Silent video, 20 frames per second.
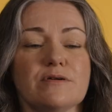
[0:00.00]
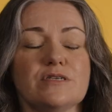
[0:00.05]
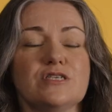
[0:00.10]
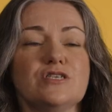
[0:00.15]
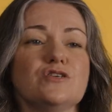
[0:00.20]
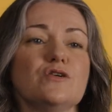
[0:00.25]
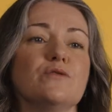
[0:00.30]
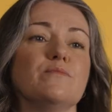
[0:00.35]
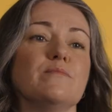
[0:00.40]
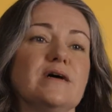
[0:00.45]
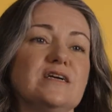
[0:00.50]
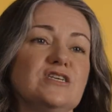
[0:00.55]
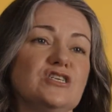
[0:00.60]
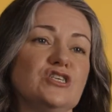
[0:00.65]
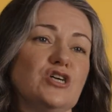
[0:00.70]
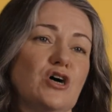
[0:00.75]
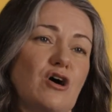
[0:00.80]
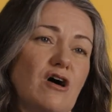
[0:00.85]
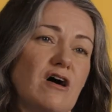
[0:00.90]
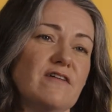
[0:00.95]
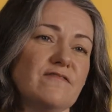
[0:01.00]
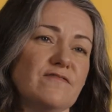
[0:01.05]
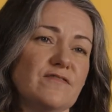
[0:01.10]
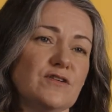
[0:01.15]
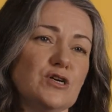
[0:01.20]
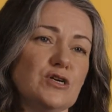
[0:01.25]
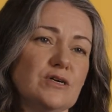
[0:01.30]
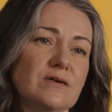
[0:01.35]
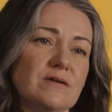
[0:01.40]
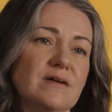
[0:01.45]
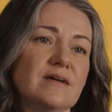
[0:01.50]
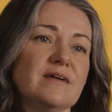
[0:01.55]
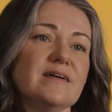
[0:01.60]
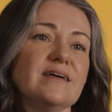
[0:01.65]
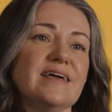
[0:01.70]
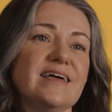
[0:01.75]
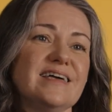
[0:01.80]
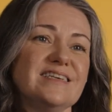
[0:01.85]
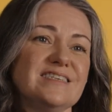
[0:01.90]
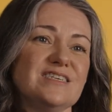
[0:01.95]
is so much to offer.
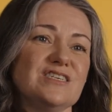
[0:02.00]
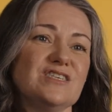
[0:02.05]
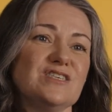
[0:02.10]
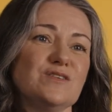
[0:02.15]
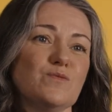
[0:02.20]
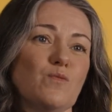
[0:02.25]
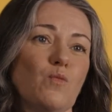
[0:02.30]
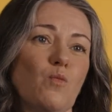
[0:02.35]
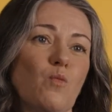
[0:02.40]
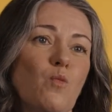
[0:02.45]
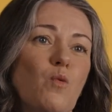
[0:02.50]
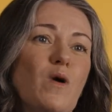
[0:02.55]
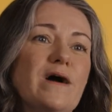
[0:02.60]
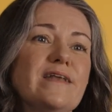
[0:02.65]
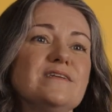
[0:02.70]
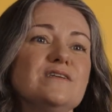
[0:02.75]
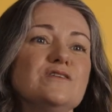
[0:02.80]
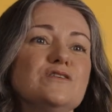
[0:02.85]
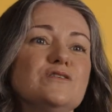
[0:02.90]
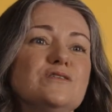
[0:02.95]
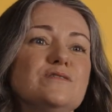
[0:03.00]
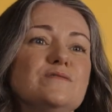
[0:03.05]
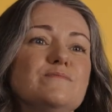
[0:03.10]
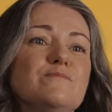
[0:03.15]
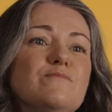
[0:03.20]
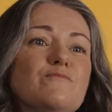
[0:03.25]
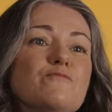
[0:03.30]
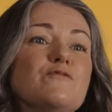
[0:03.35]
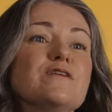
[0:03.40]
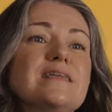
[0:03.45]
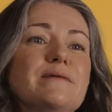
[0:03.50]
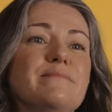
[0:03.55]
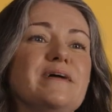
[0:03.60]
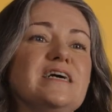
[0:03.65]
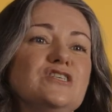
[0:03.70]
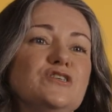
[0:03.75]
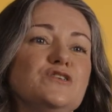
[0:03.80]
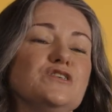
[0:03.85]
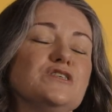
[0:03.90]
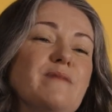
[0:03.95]
It's just what really
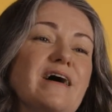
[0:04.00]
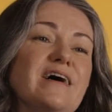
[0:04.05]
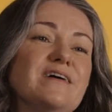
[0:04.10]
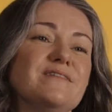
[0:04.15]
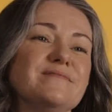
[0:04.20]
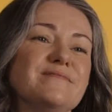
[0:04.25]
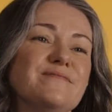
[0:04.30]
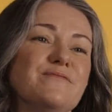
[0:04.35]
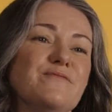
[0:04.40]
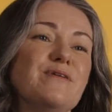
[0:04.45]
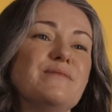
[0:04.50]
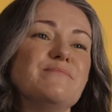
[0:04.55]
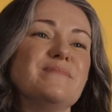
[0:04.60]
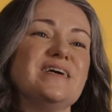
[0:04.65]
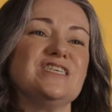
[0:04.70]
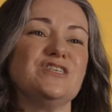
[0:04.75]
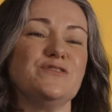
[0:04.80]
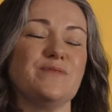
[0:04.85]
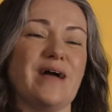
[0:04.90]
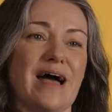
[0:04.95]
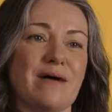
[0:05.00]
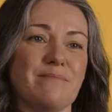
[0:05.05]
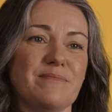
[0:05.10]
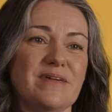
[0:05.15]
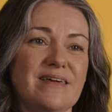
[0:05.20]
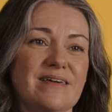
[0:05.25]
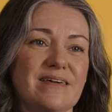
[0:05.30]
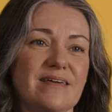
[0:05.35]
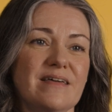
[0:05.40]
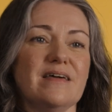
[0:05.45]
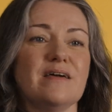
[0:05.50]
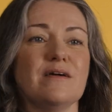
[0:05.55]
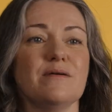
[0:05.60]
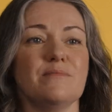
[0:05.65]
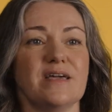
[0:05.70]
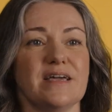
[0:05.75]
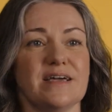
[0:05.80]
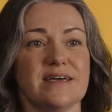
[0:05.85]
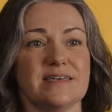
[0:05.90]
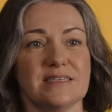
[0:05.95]
makes you smile. What makes you happy?
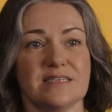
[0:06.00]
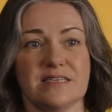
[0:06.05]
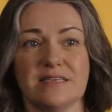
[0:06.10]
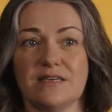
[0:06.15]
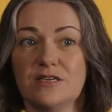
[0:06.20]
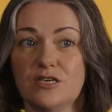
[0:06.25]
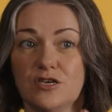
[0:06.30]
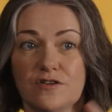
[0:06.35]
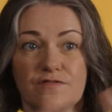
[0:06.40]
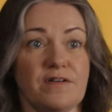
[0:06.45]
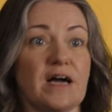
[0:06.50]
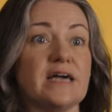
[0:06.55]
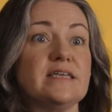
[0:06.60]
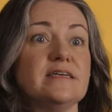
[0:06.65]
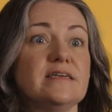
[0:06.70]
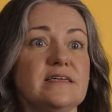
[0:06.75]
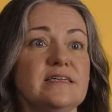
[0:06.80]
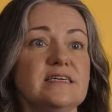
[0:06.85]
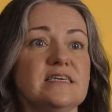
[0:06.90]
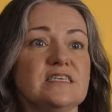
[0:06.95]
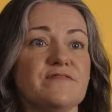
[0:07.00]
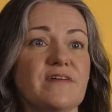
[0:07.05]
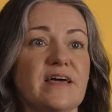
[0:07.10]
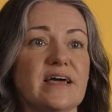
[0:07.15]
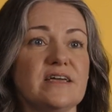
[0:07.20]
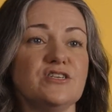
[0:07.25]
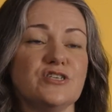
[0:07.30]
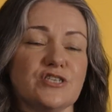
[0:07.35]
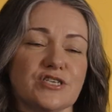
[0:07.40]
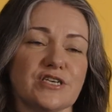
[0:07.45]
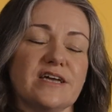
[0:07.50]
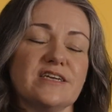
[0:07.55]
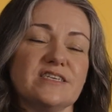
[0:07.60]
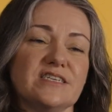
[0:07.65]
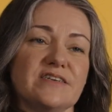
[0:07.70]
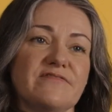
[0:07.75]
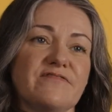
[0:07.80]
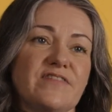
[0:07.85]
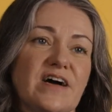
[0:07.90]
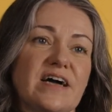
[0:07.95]
Because you'll find it in East Van, you just got
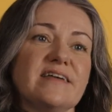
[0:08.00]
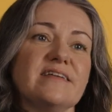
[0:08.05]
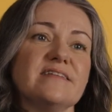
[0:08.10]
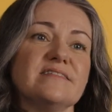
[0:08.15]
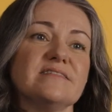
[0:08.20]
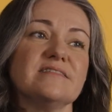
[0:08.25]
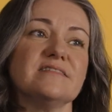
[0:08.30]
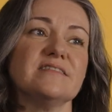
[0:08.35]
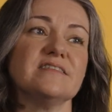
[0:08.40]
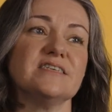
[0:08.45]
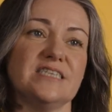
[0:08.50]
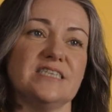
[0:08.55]
to find the